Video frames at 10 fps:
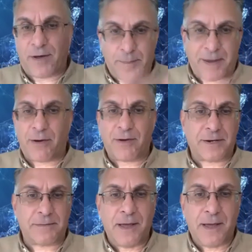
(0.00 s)
and about
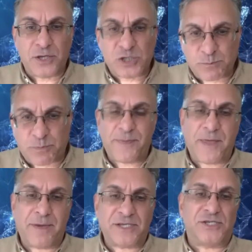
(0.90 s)
and spread
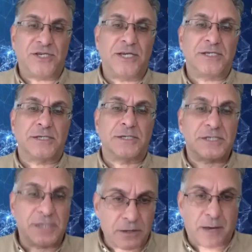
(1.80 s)
their messages and
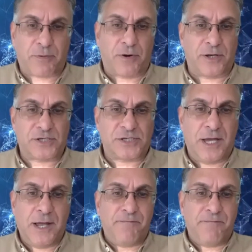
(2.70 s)
sell their products